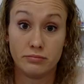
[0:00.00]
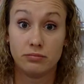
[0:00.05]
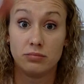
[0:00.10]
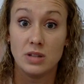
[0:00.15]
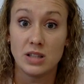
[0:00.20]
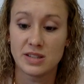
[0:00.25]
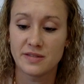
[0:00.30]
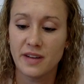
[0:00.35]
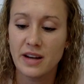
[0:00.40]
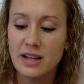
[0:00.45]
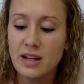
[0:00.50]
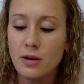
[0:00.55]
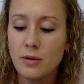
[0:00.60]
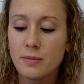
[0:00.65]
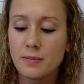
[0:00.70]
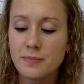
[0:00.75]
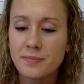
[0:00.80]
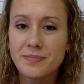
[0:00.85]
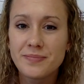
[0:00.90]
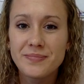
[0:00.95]
Let's
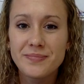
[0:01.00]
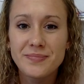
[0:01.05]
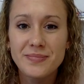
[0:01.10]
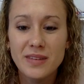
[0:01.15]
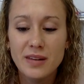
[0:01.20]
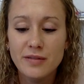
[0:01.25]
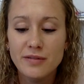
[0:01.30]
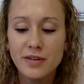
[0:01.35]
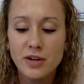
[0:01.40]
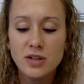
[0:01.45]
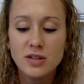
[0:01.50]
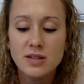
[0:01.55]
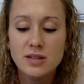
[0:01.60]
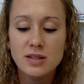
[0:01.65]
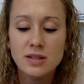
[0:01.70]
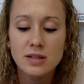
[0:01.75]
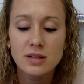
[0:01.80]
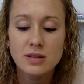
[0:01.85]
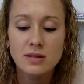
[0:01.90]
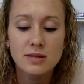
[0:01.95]
find out.
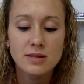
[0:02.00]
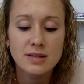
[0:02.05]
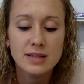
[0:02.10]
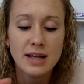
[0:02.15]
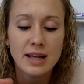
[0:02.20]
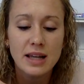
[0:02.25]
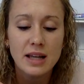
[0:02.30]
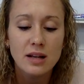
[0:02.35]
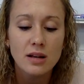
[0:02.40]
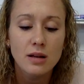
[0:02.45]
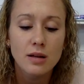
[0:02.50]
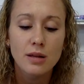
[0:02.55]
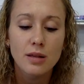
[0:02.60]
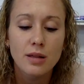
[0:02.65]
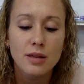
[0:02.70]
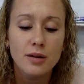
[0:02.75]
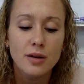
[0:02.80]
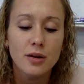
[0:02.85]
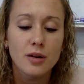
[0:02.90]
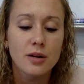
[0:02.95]
First,
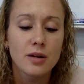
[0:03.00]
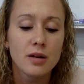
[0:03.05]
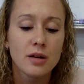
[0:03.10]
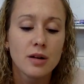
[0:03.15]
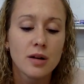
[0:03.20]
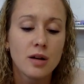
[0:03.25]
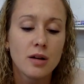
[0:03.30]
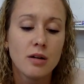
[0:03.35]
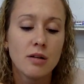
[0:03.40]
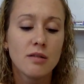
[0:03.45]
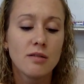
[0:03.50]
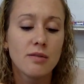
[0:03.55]
second, third,